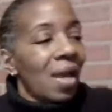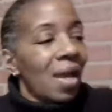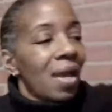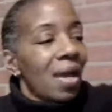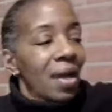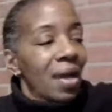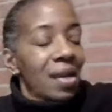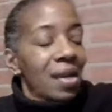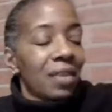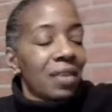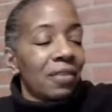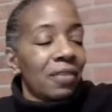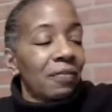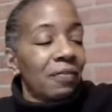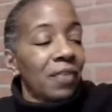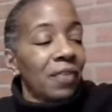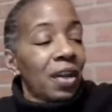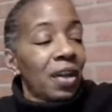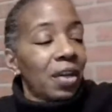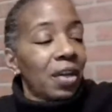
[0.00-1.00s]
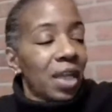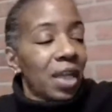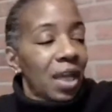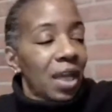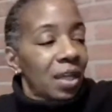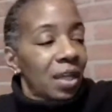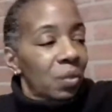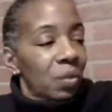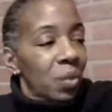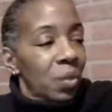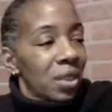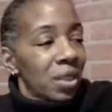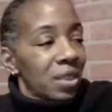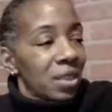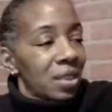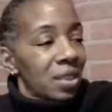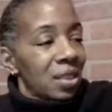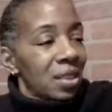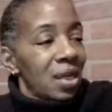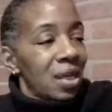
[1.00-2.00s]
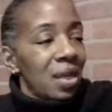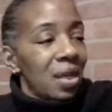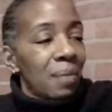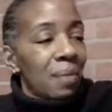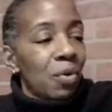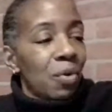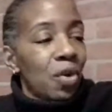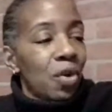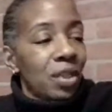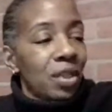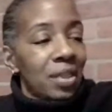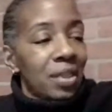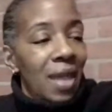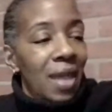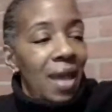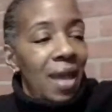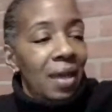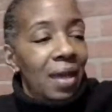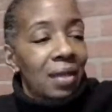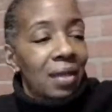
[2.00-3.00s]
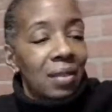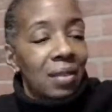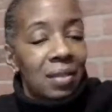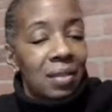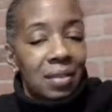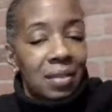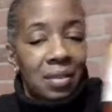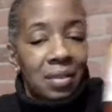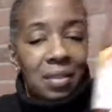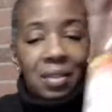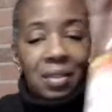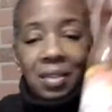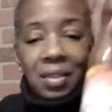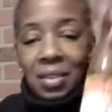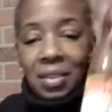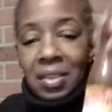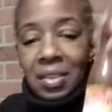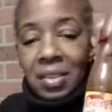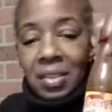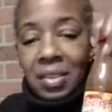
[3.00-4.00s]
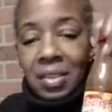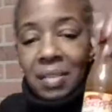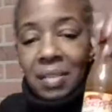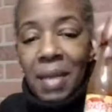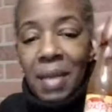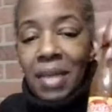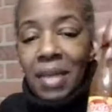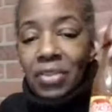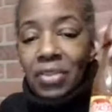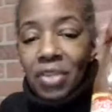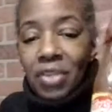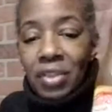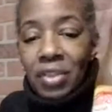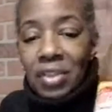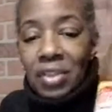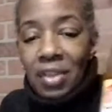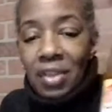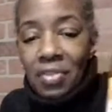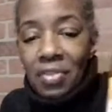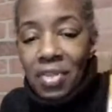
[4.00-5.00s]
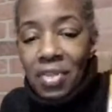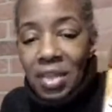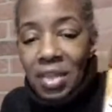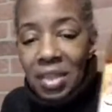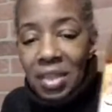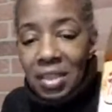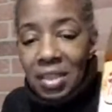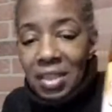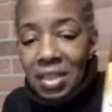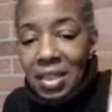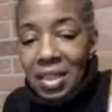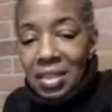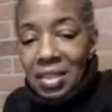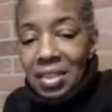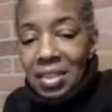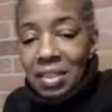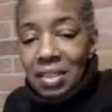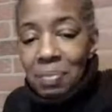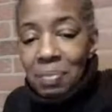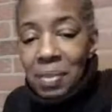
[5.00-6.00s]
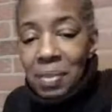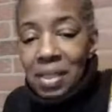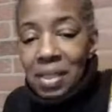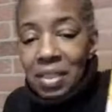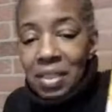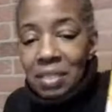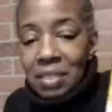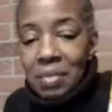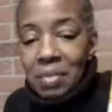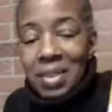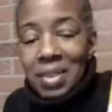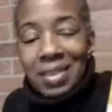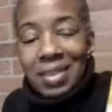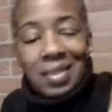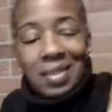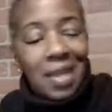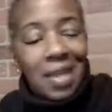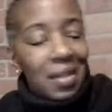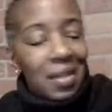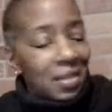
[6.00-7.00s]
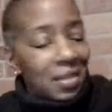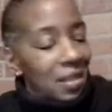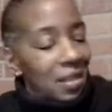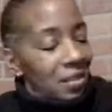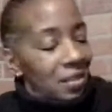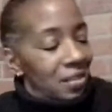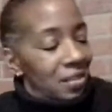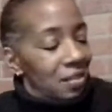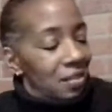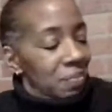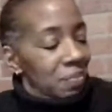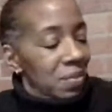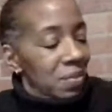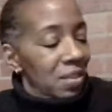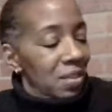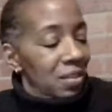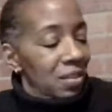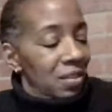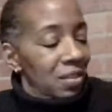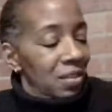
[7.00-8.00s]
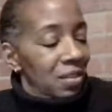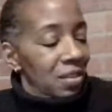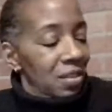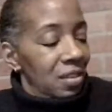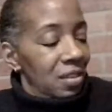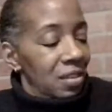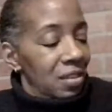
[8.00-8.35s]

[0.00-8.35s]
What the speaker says: at the very end, when it's done, I'm going to add some hot sauce. Now this says it's Pete's, but it's not Texas Pete. It's